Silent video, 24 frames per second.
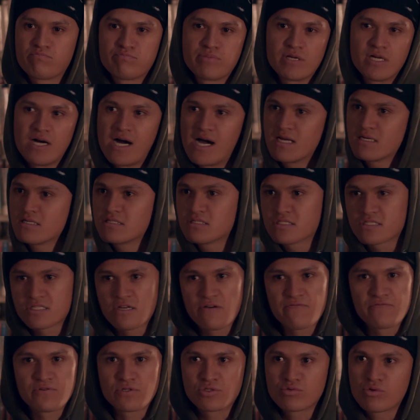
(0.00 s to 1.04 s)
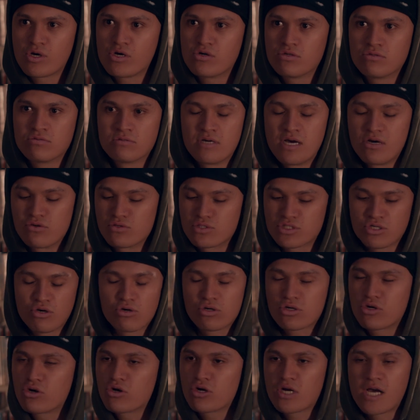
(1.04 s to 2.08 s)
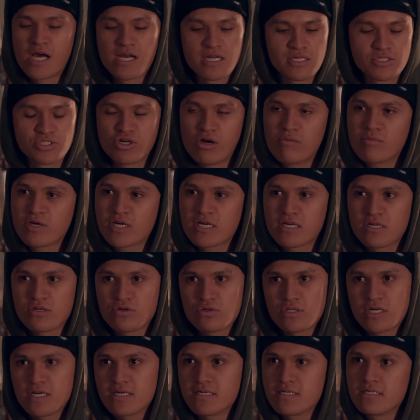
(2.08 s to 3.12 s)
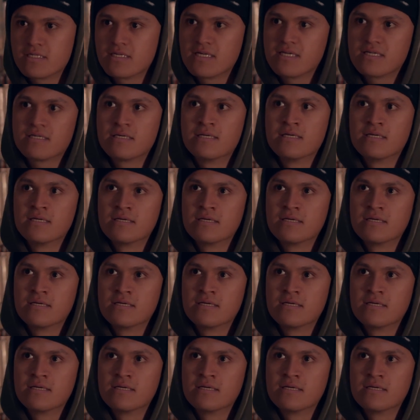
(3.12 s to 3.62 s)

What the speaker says: bit of island stuff as well. I always got Cook Island drumming and all that in there.